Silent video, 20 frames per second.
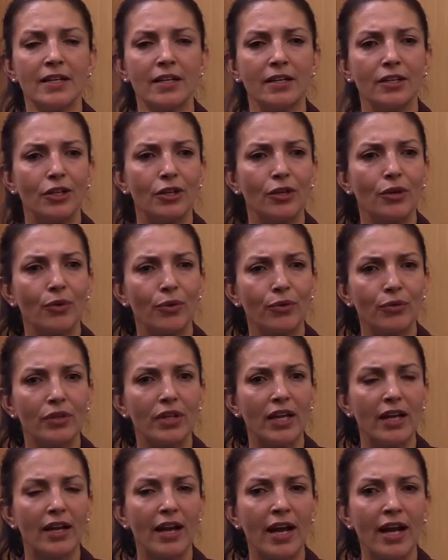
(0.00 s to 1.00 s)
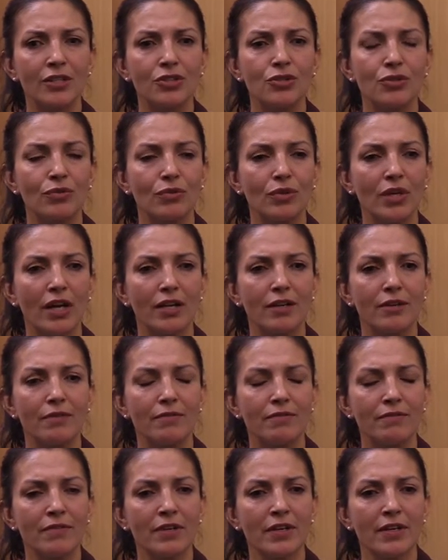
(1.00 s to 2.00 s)
you know, I had to kind of
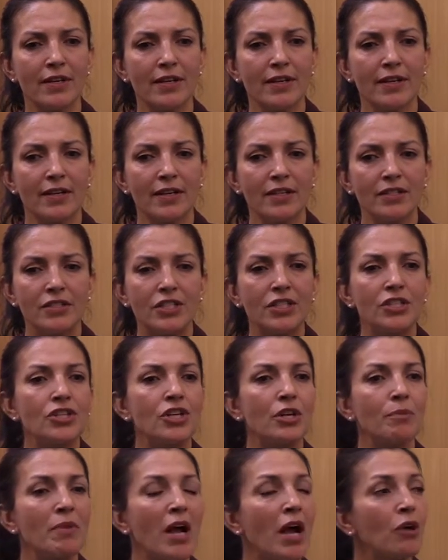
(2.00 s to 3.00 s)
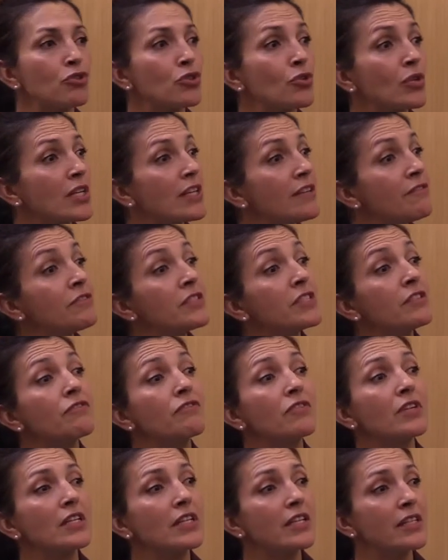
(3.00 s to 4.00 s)
teach him how to live
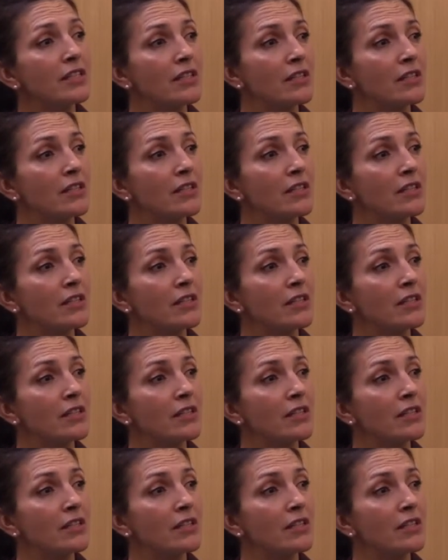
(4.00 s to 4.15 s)
differently,